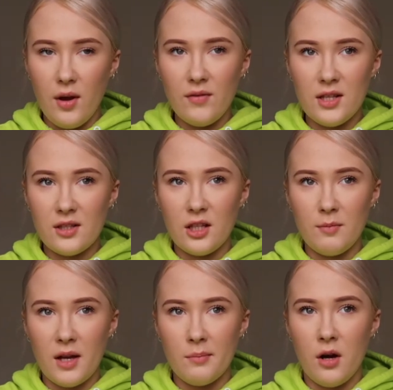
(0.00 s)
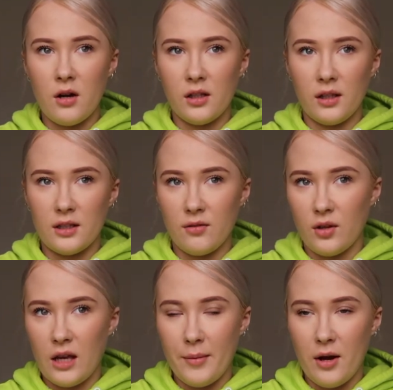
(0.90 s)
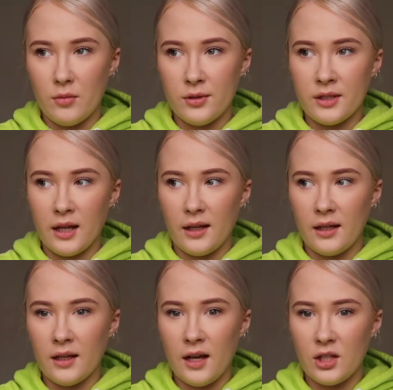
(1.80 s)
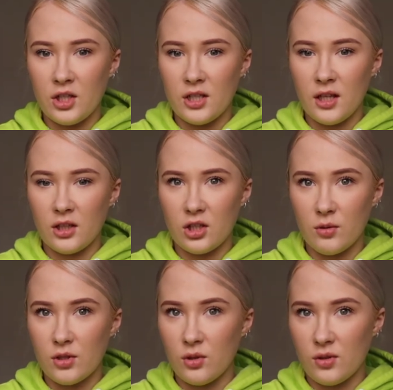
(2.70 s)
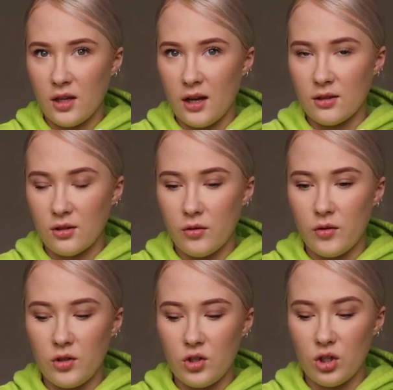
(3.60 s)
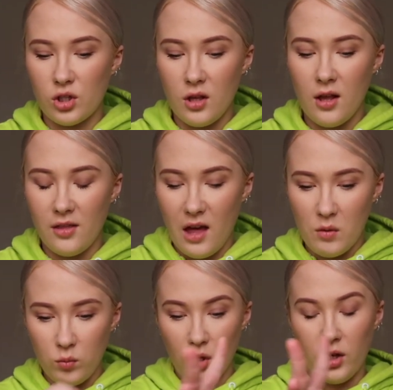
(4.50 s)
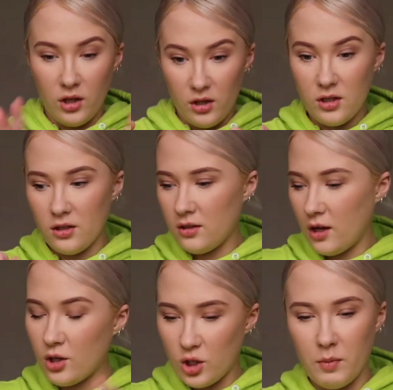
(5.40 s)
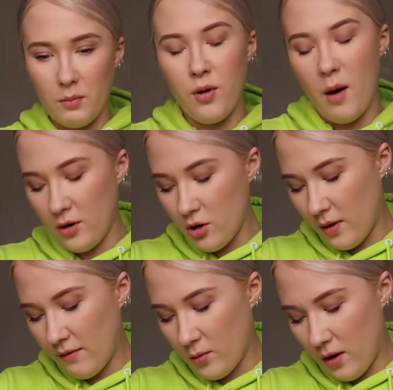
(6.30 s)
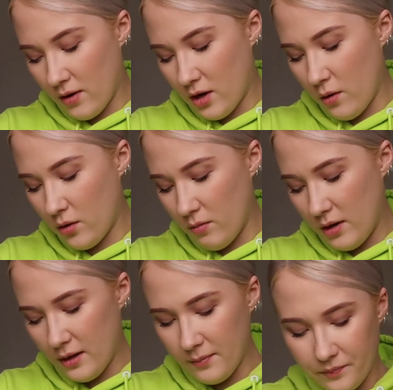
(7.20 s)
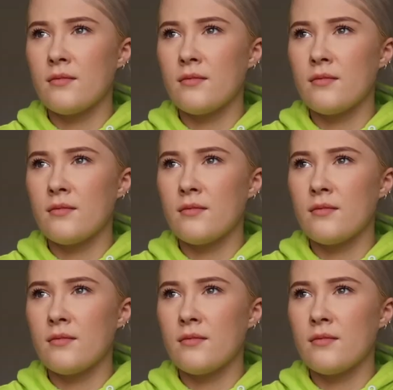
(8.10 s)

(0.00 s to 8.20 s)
ever since the Meghan Markle interview came out on Monday and she said that she was suicidal, there's just that word has just been popping up everywhere I go at the minute.